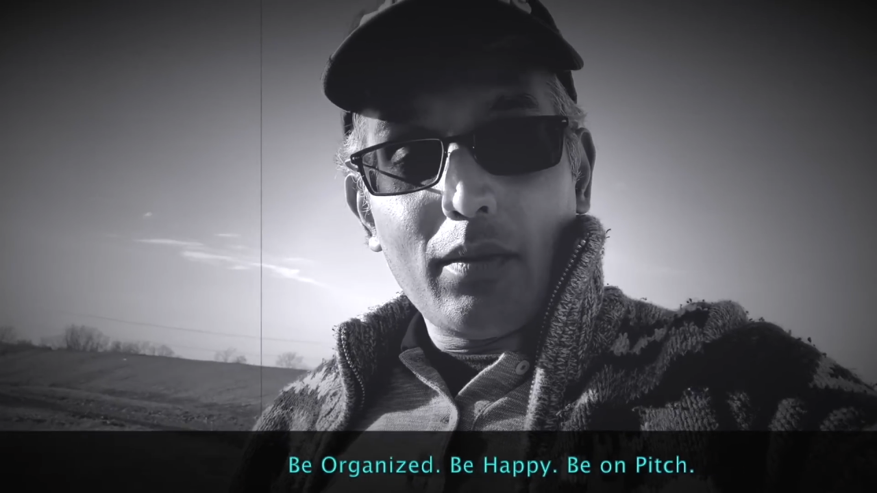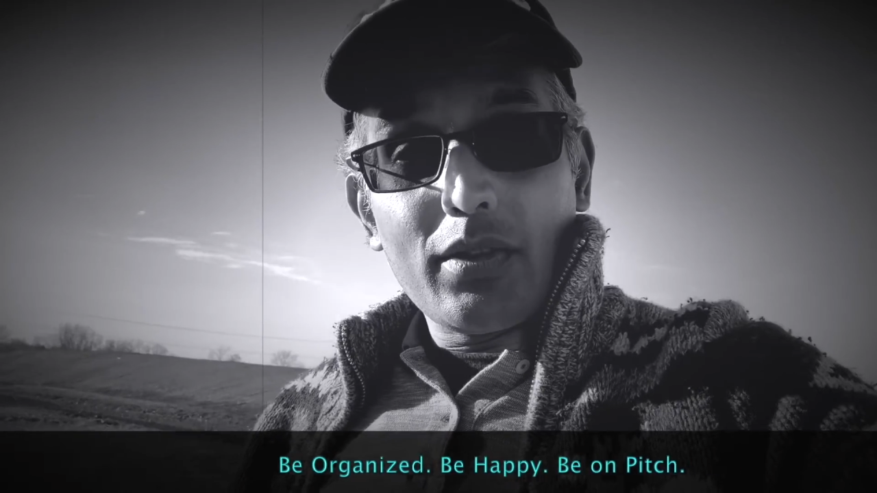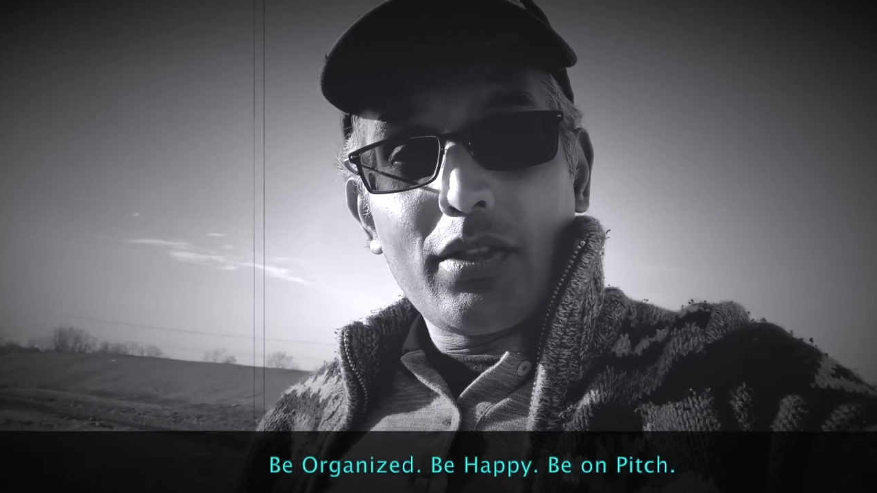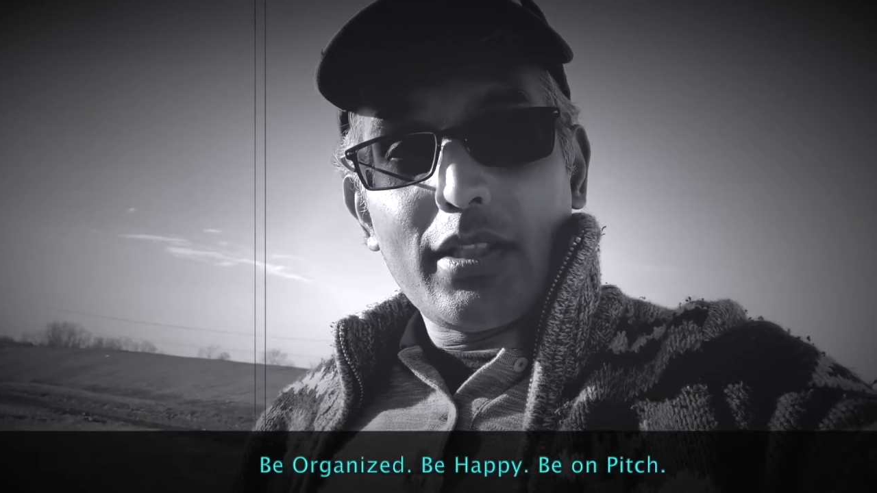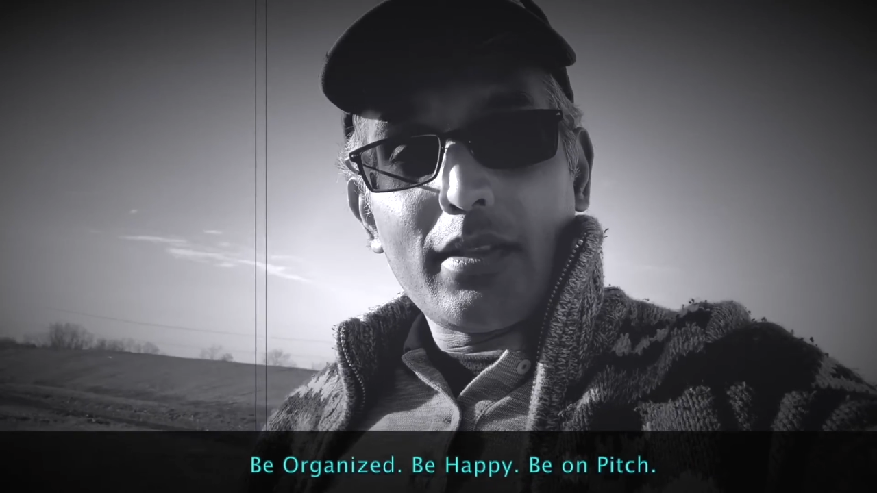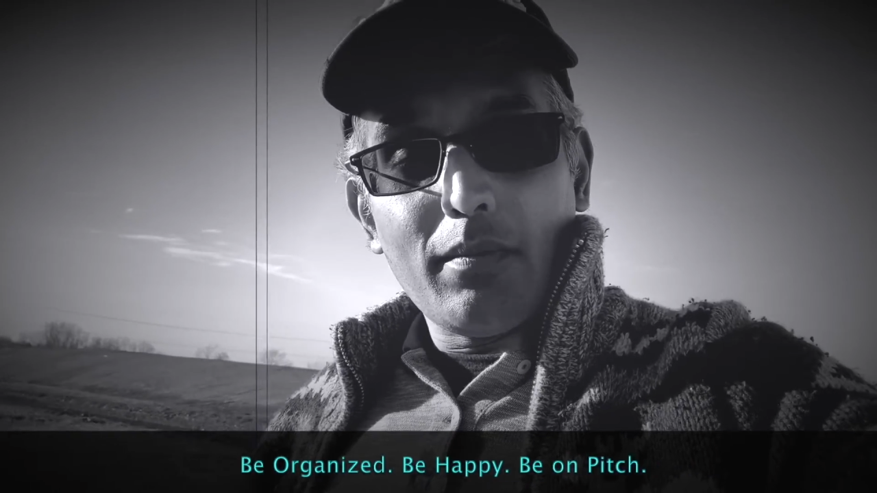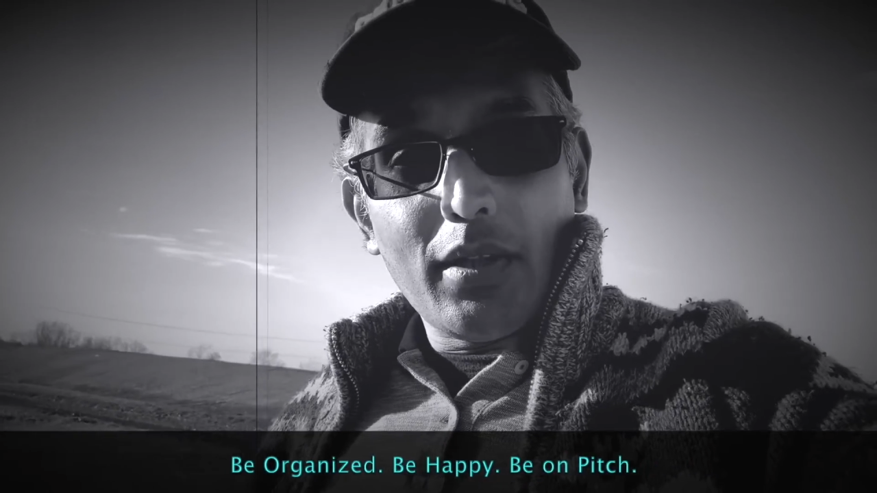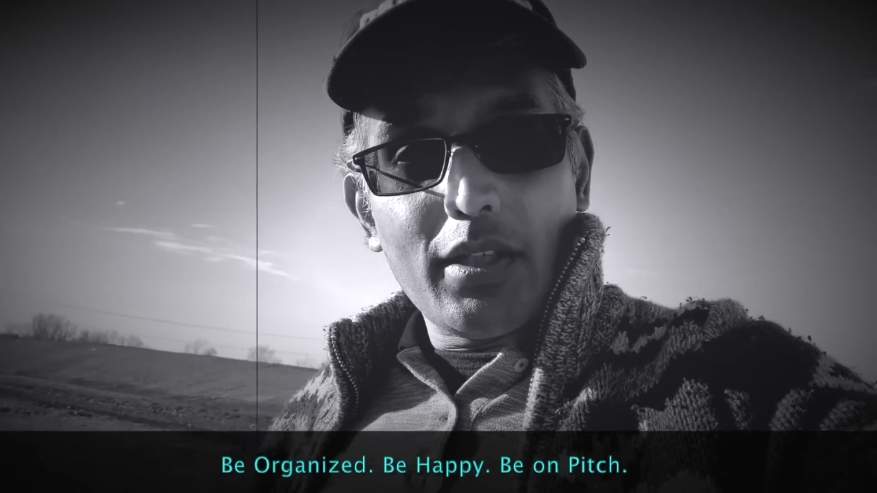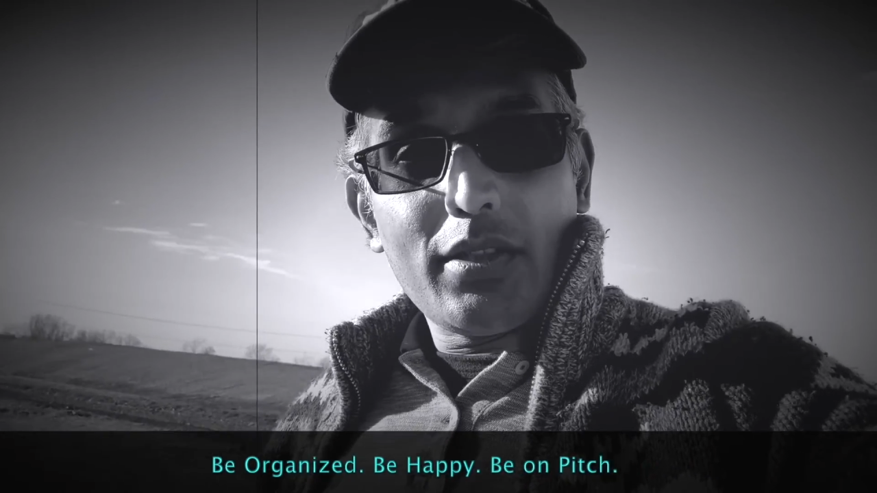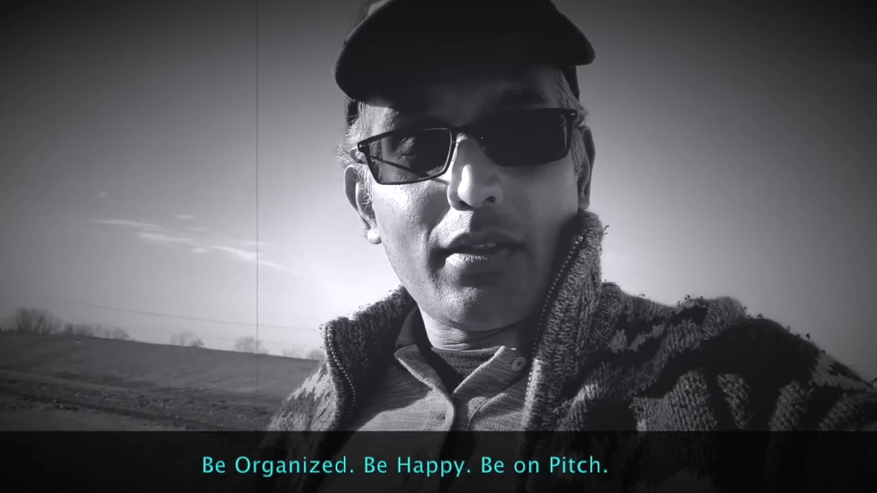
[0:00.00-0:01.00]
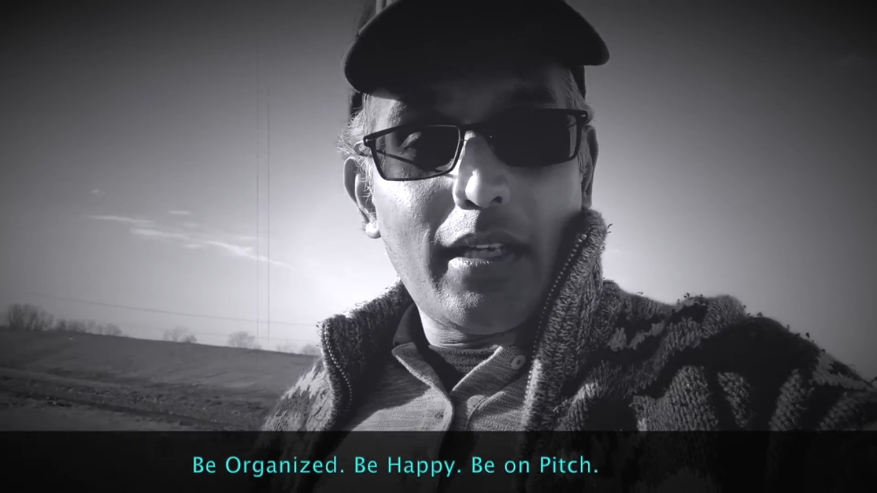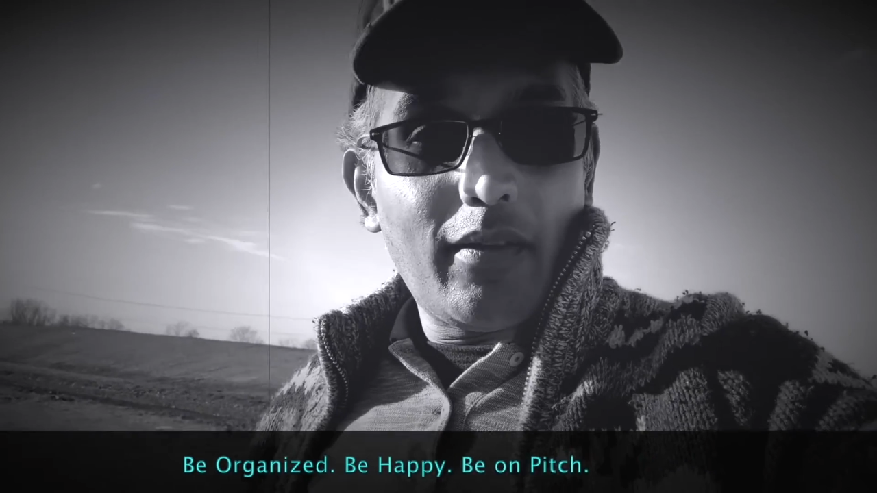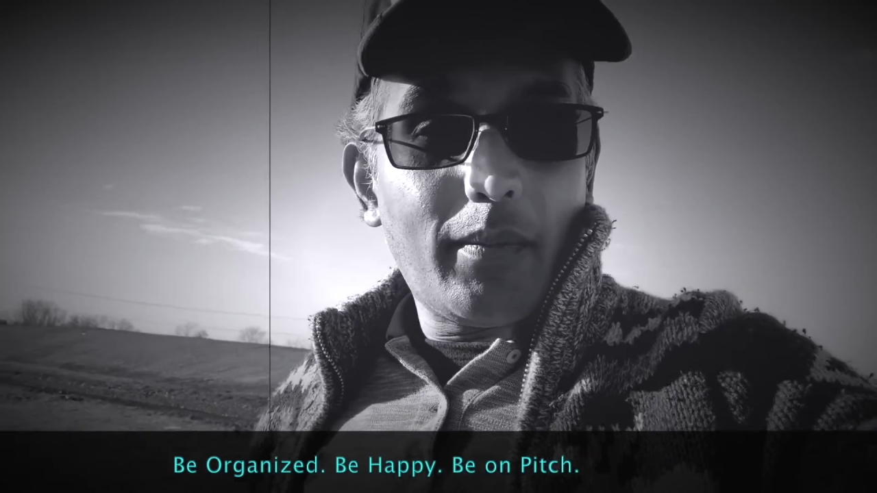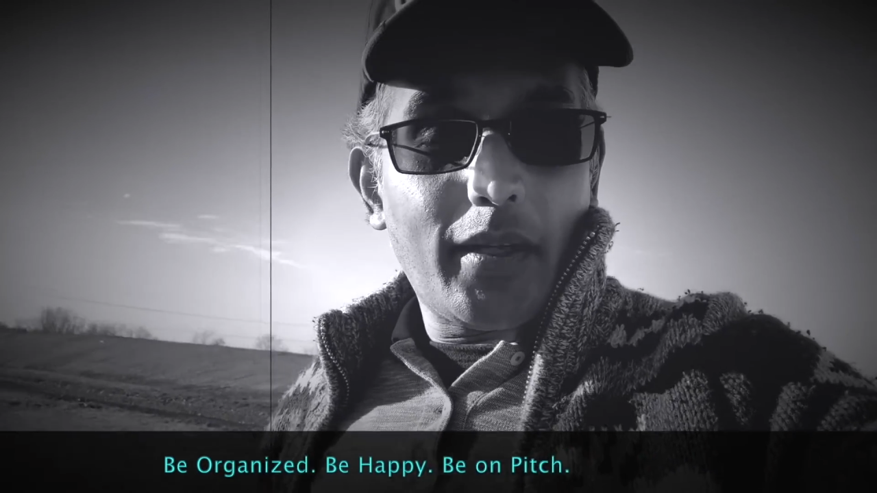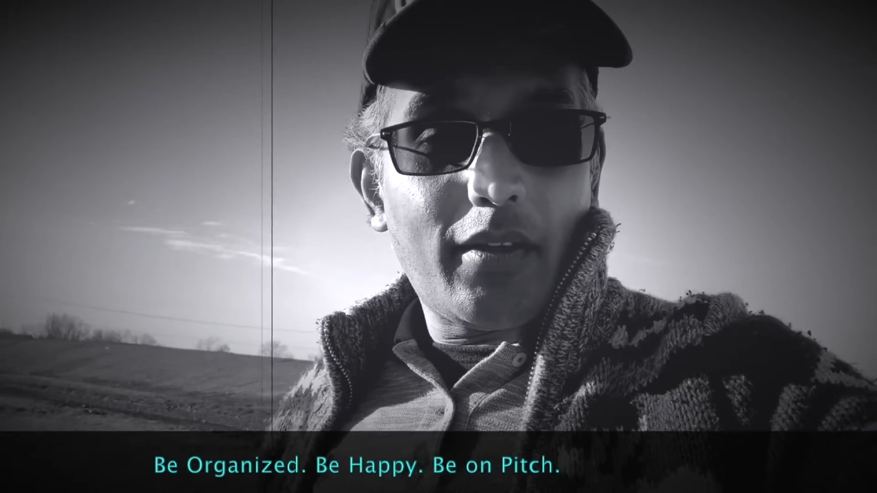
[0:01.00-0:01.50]
was just merged to
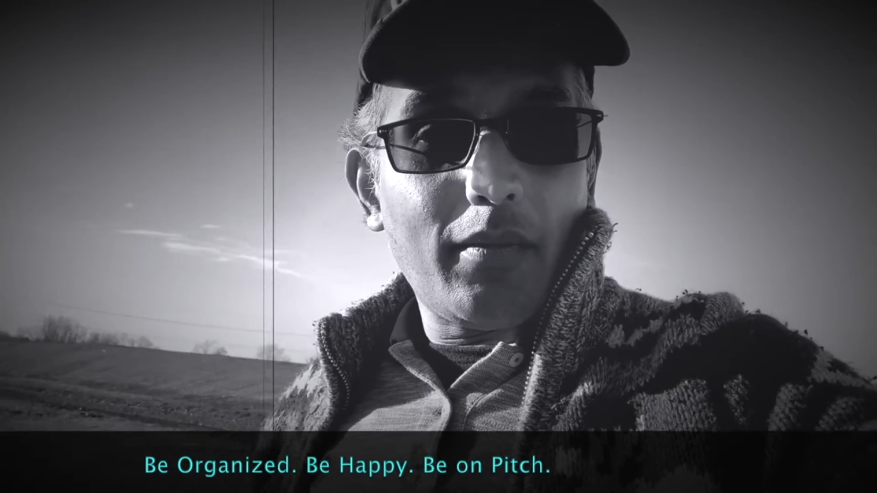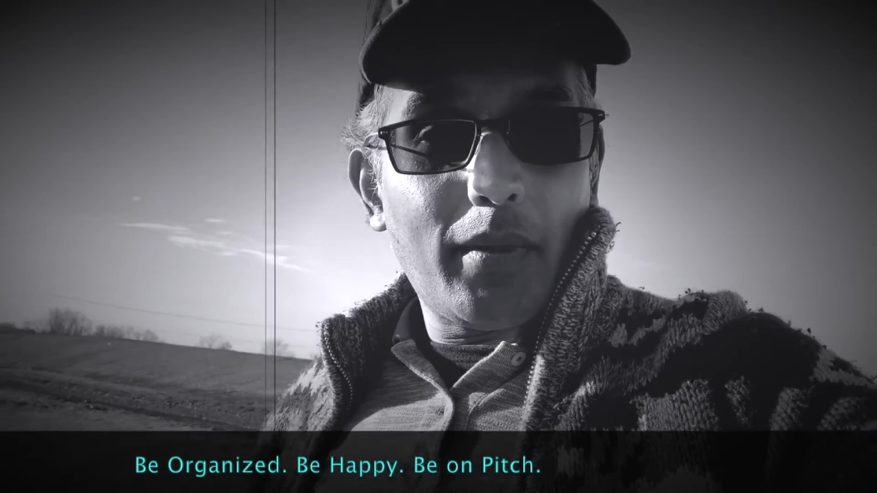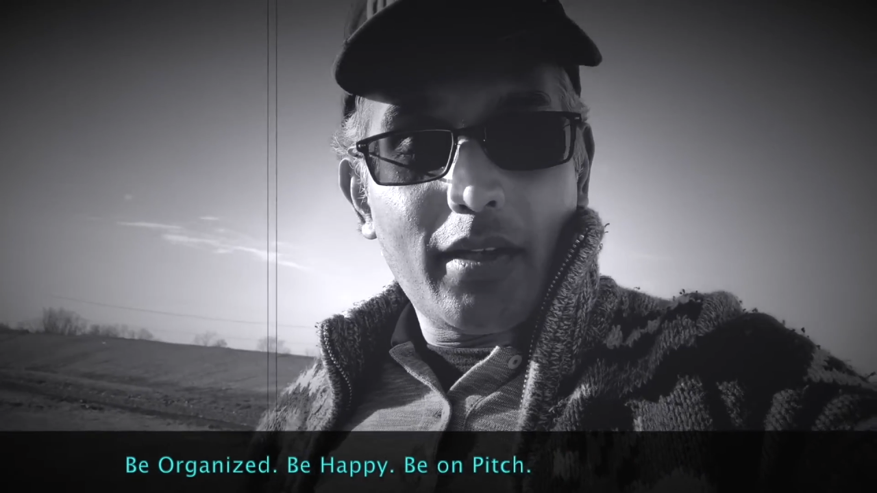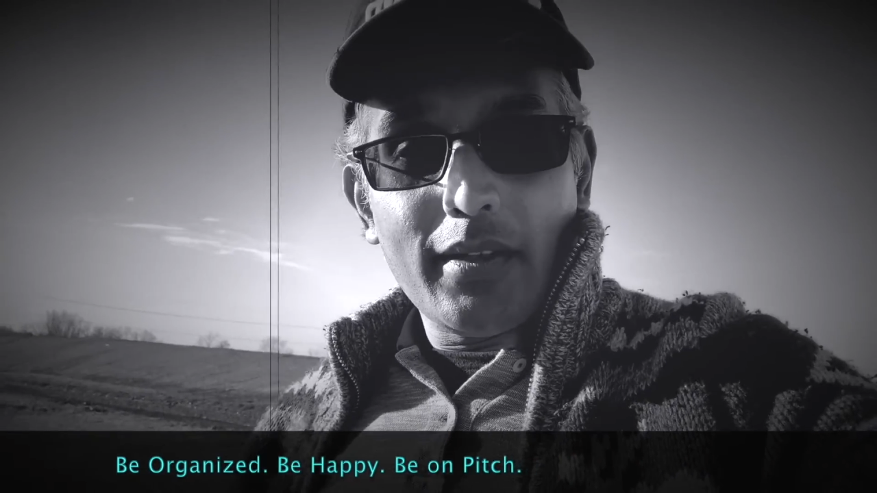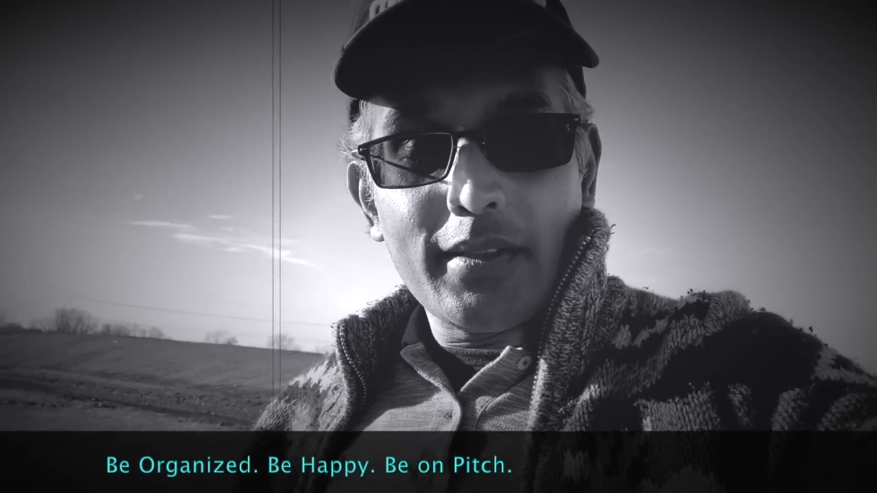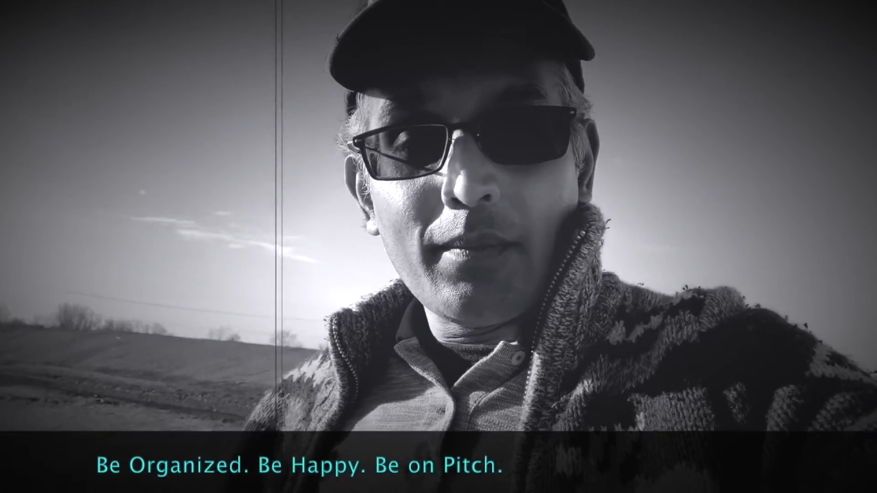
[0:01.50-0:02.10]
develop interim because